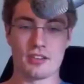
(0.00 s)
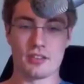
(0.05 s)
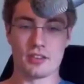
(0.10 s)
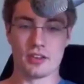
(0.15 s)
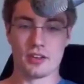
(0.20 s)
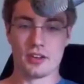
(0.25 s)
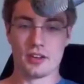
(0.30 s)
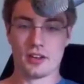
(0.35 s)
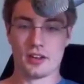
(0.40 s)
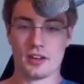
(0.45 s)
Oh,
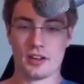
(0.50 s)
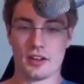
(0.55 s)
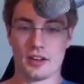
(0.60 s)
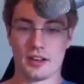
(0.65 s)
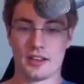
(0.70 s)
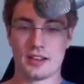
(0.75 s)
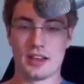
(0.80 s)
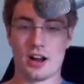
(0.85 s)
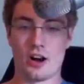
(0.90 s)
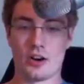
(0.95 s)
story.
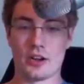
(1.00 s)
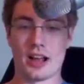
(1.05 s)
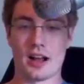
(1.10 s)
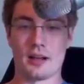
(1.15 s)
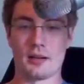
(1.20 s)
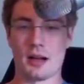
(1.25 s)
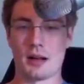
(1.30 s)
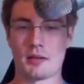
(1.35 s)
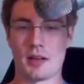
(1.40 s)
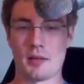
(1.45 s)
Yeah, oh yeah.
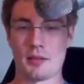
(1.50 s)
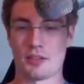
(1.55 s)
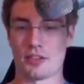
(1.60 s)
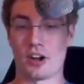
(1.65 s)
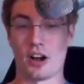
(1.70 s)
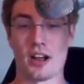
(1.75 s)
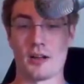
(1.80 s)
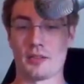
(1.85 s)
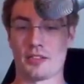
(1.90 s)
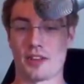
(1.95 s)
I'm, I'm
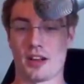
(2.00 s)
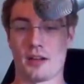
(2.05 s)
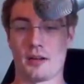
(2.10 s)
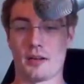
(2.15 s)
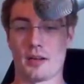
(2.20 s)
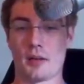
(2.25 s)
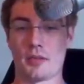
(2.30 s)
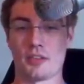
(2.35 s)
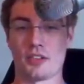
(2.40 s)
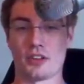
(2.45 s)
sorry. I'm sorry.
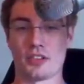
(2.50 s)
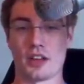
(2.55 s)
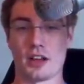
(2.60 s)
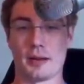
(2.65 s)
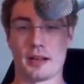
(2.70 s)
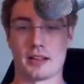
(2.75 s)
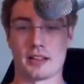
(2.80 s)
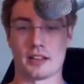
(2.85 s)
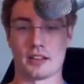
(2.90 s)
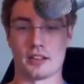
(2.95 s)
I'm still talking
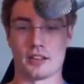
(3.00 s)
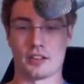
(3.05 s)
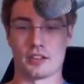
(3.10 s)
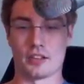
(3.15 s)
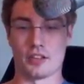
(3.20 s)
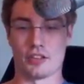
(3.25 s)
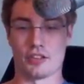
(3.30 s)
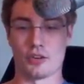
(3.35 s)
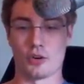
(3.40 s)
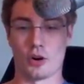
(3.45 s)
about the, the
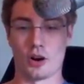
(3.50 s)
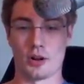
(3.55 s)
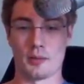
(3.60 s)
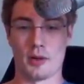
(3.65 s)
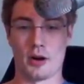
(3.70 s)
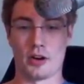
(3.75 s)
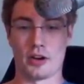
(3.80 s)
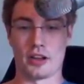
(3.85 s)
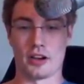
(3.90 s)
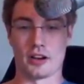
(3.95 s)
story
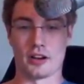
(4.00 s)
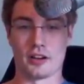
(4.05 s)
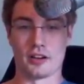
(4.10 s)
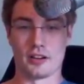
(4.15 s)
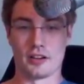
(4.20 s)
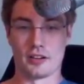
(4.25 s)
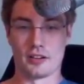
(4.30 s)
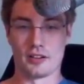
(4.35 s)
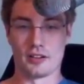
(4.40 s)
mode. oh yeah.